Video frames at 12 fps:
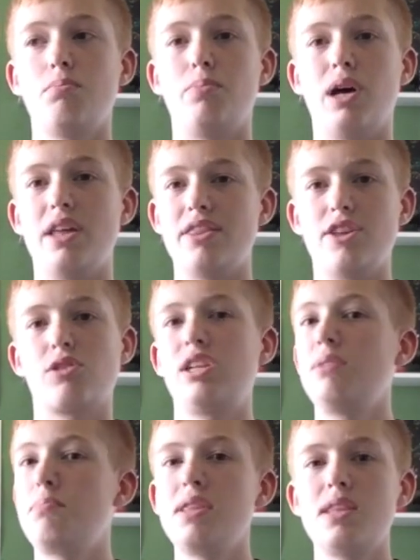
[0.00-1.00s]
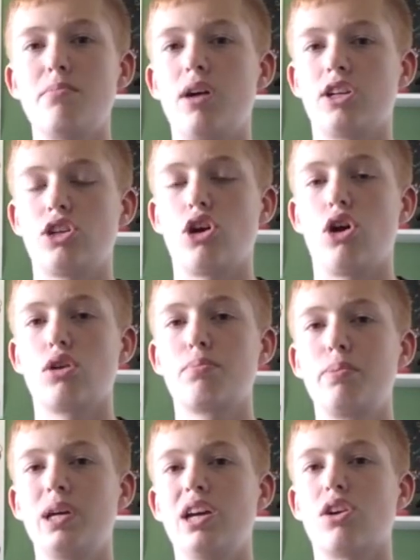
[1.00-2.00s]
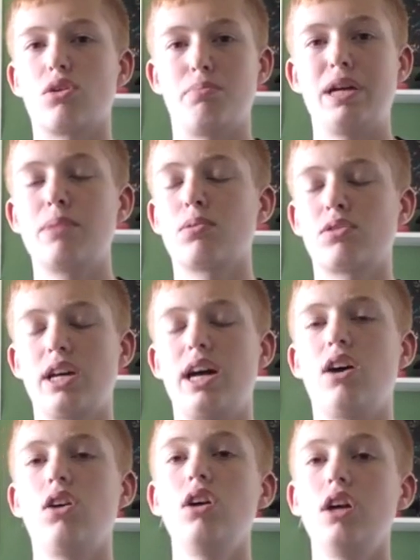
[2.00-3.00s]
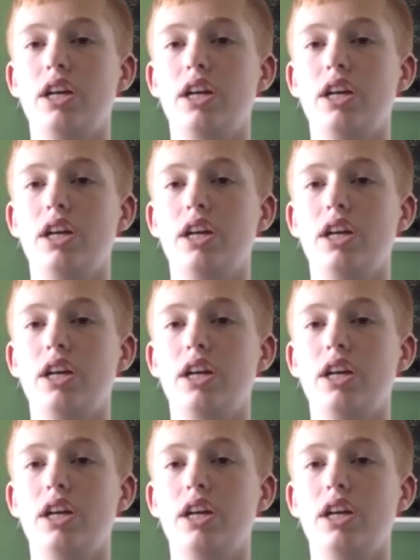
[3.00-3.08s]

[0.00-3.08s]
But they're keeping them on carpet or paper towel